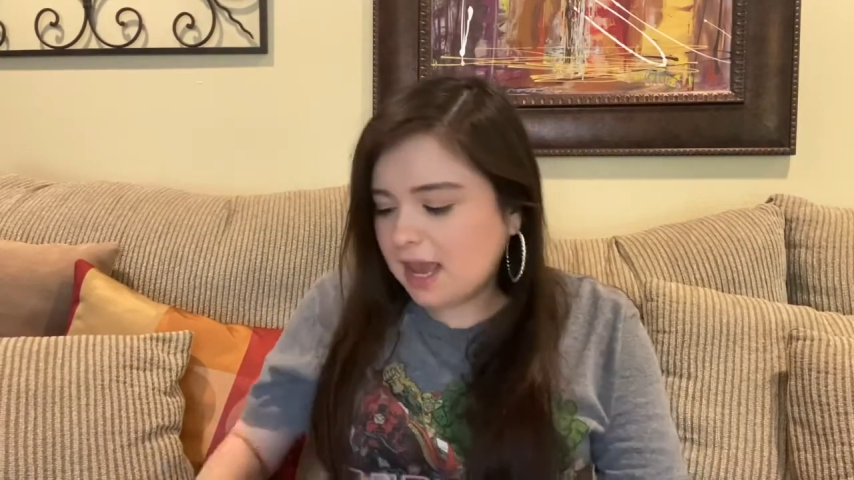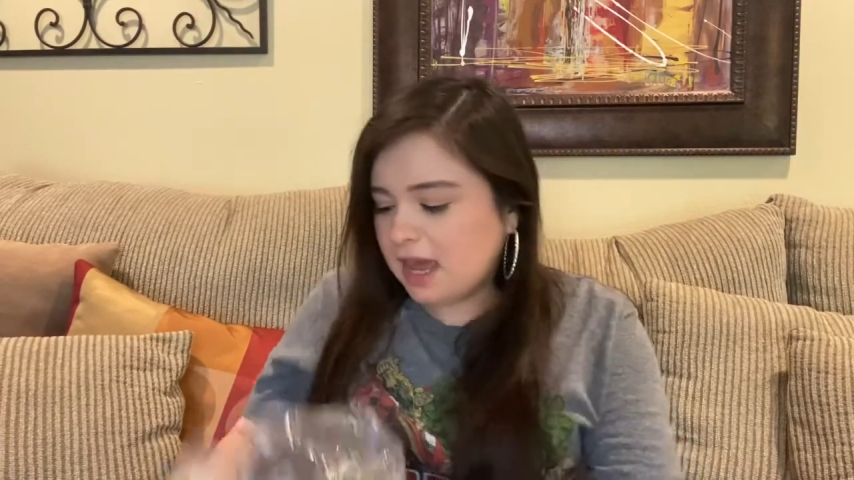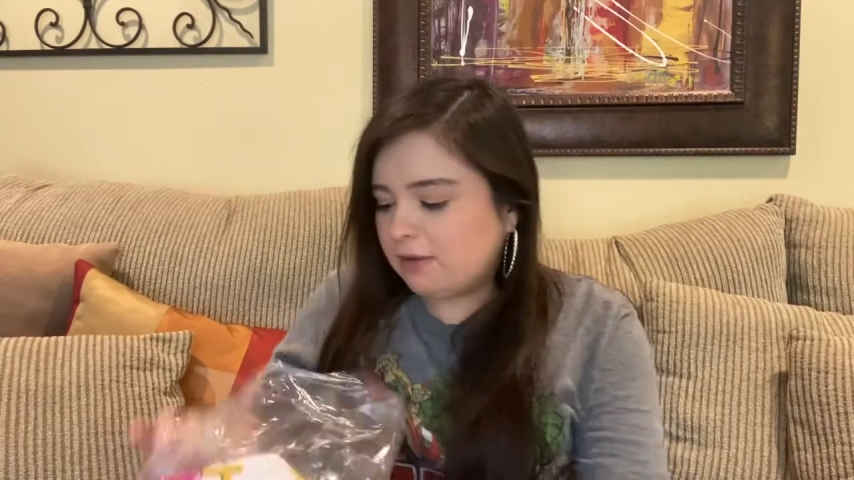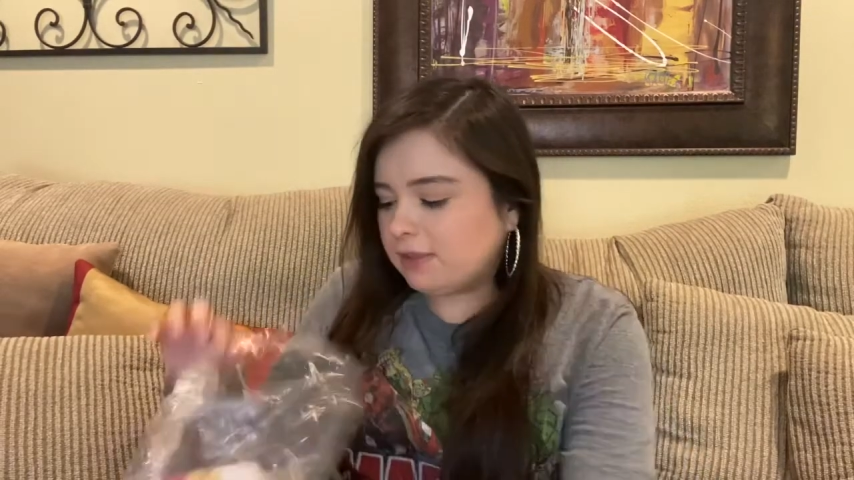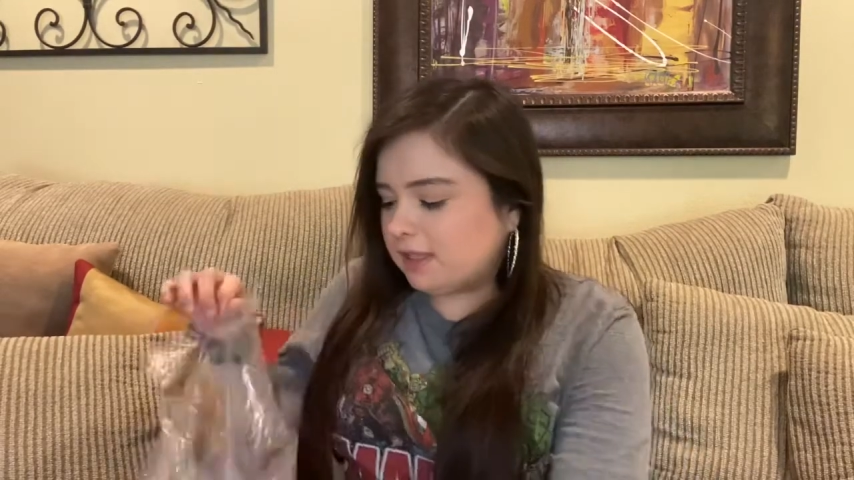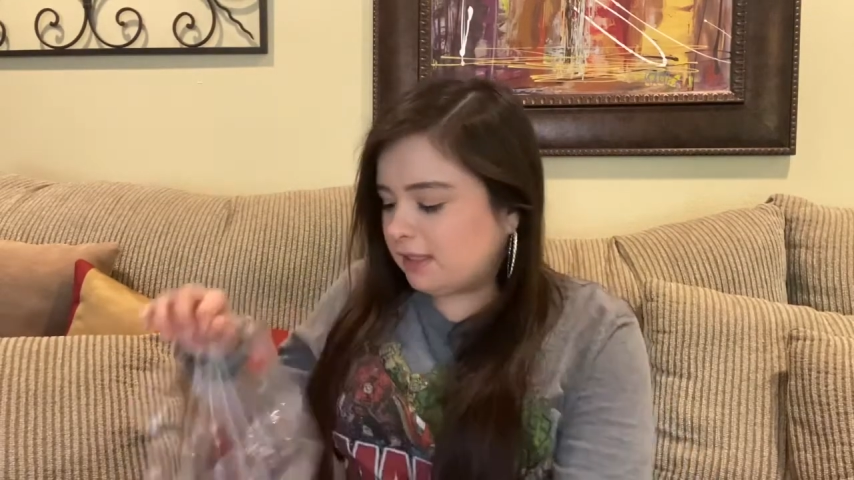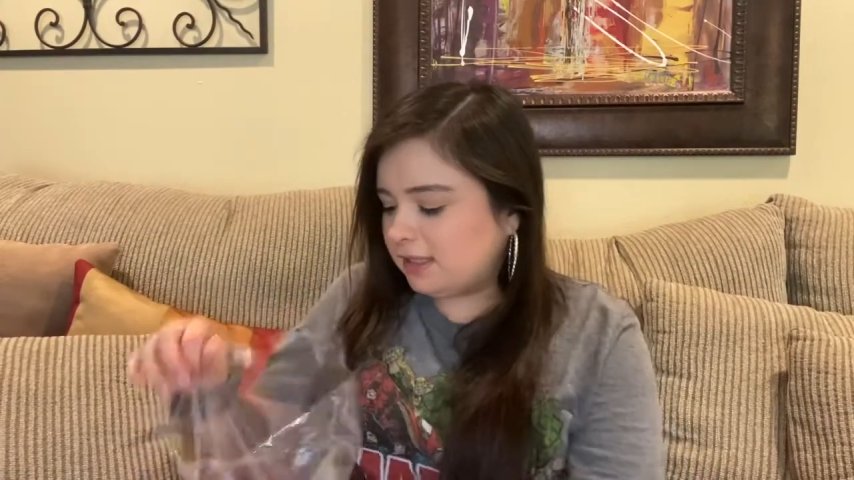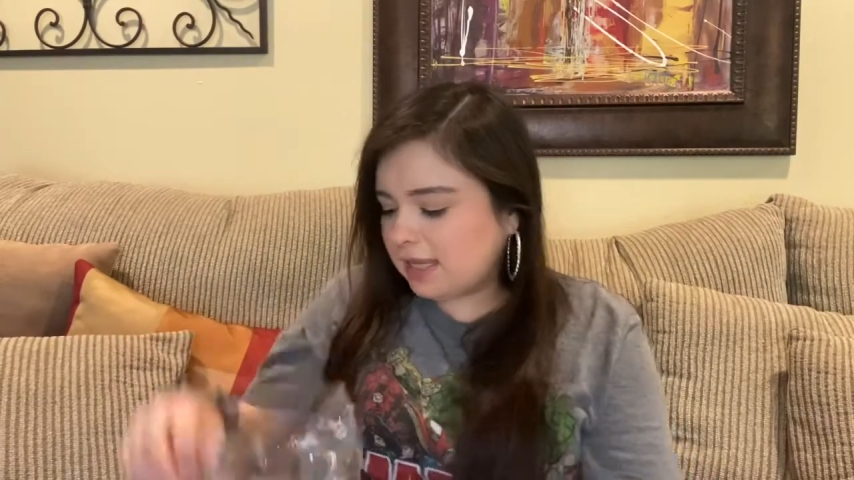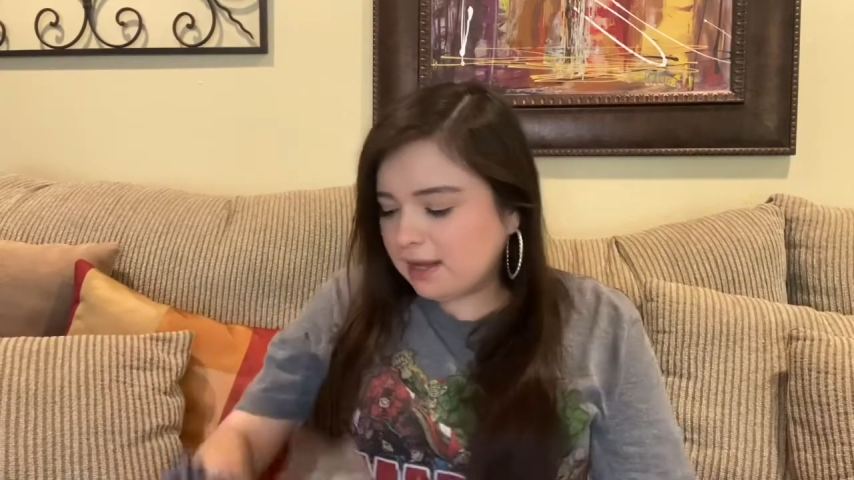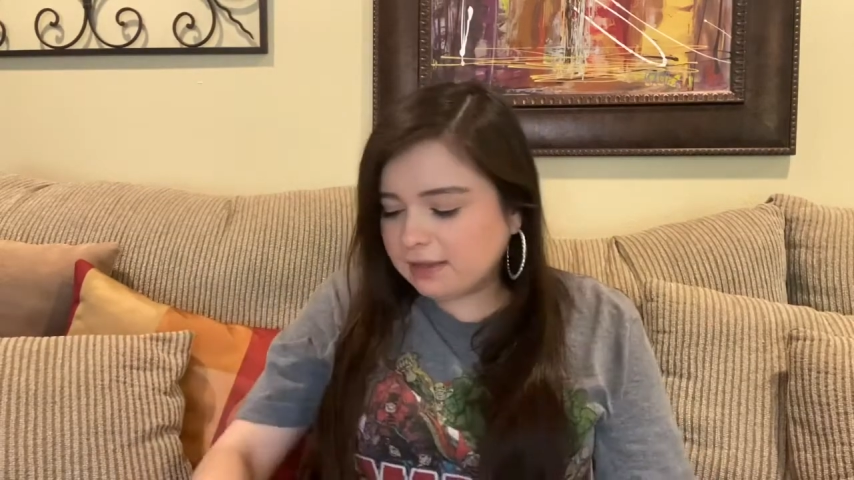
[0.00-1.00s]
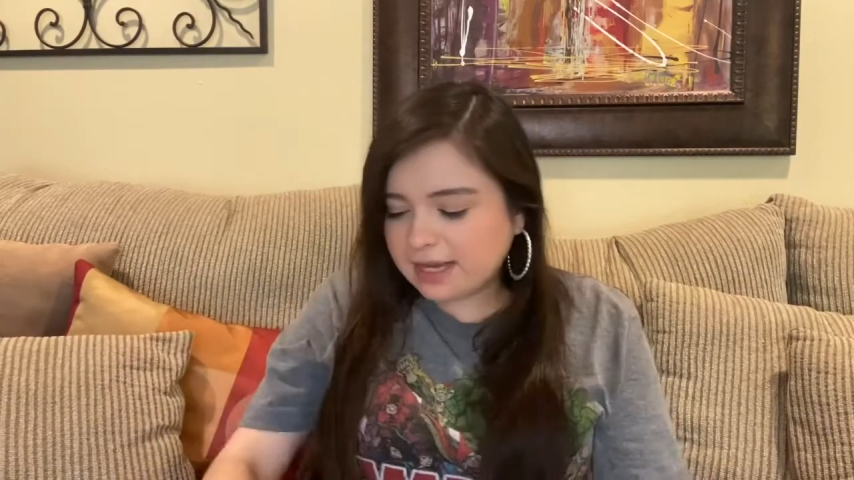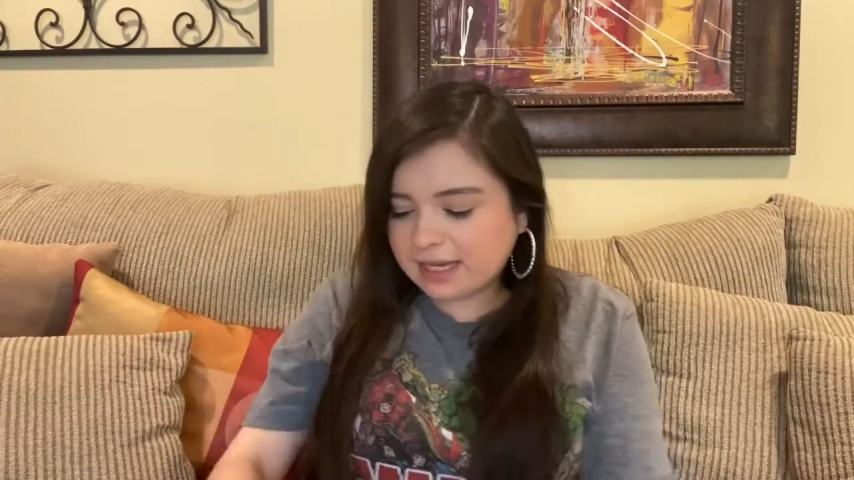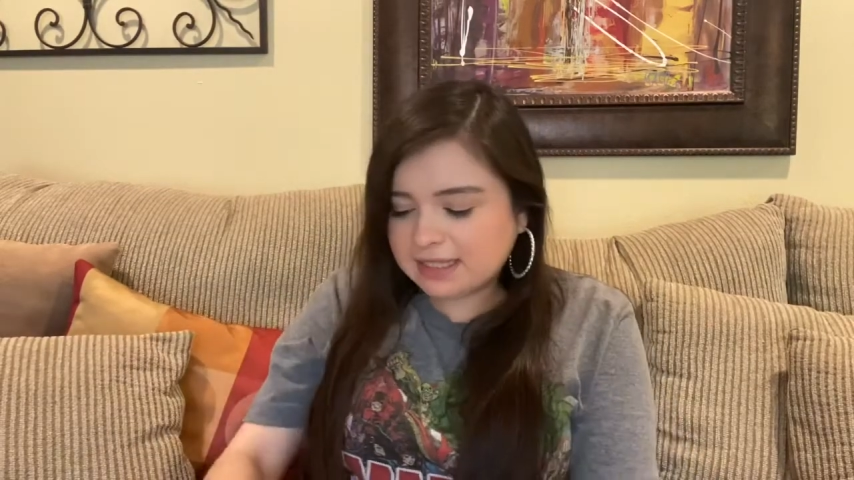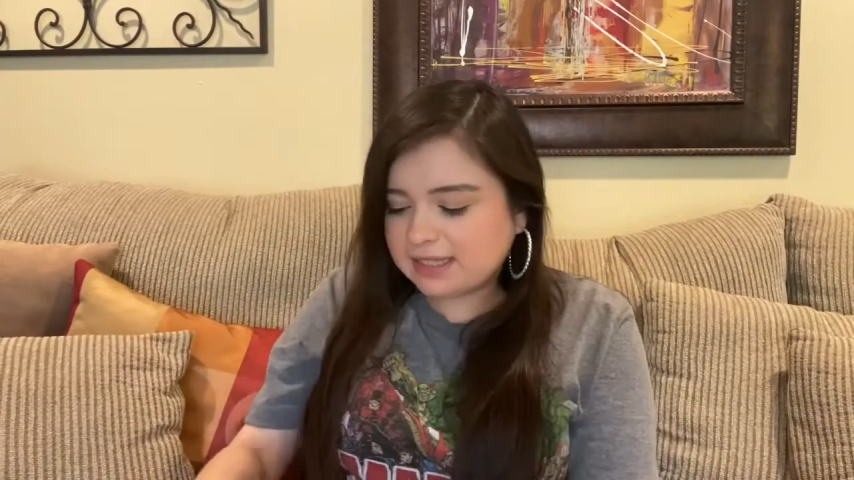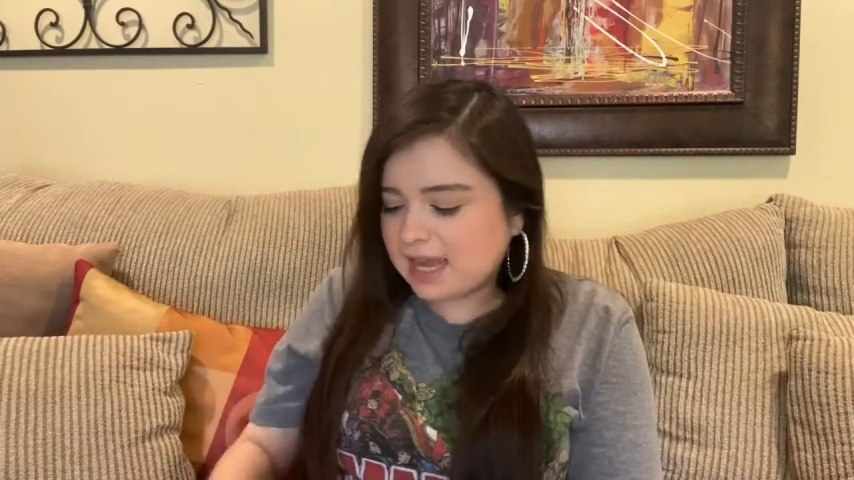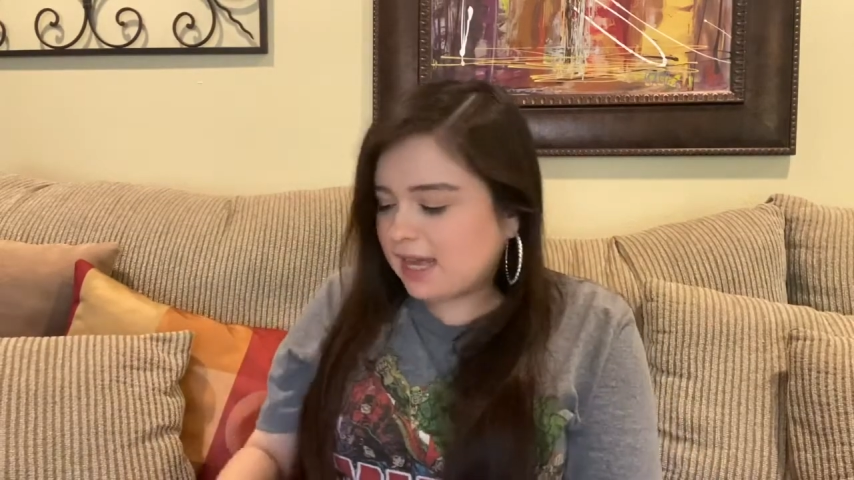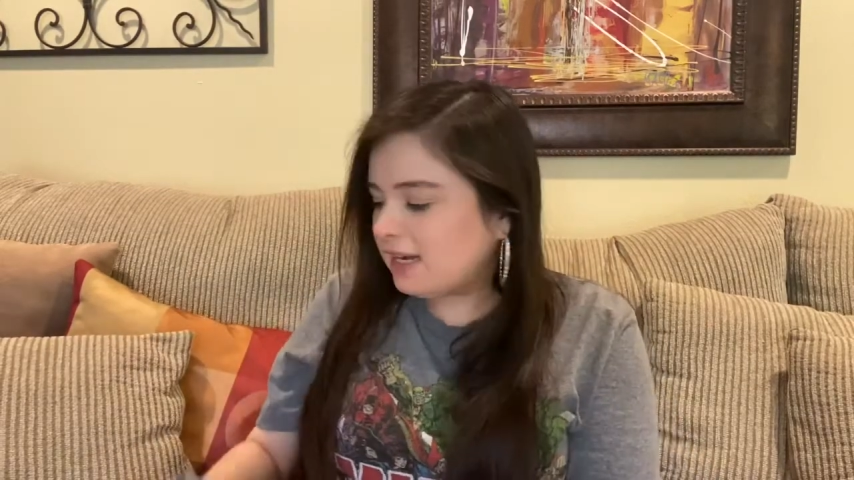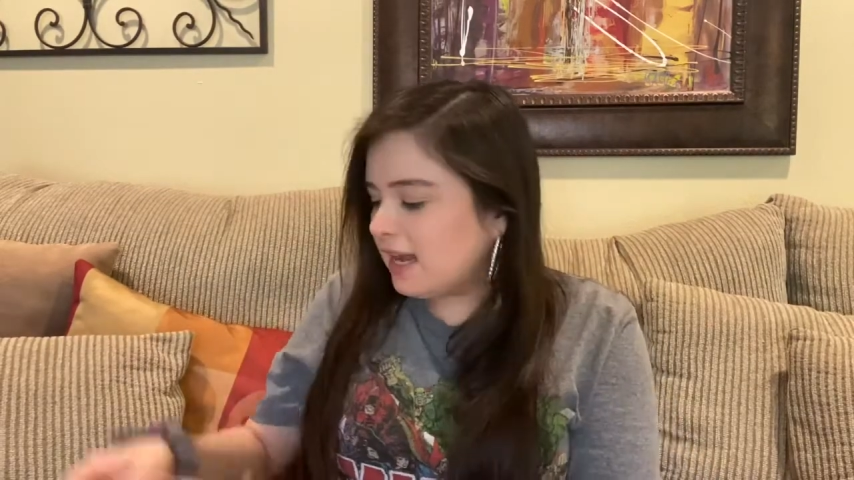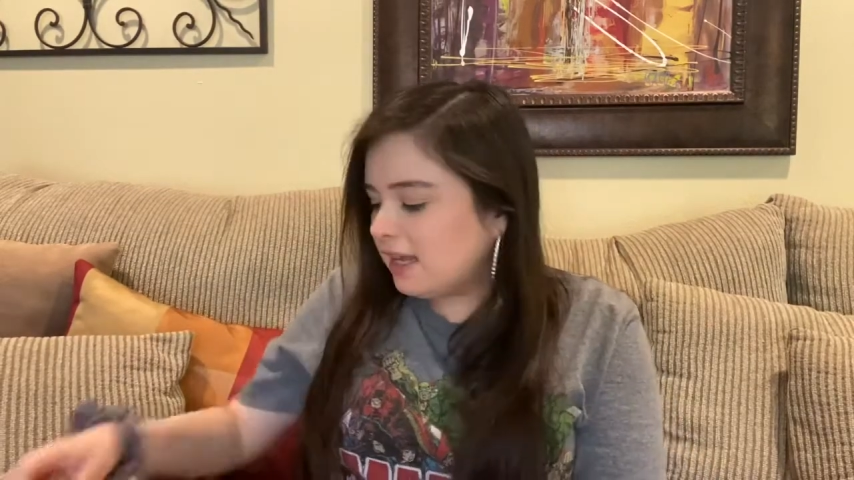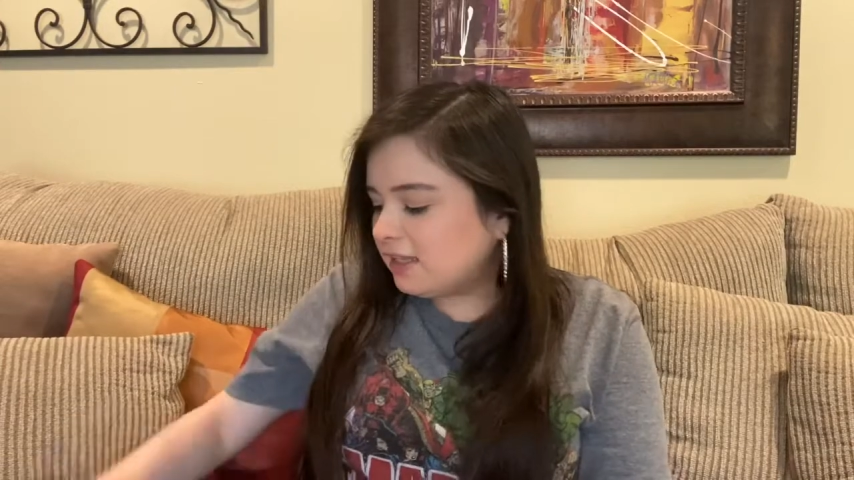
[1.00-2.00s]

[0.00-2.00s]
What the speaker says: and it was on sale, like I said.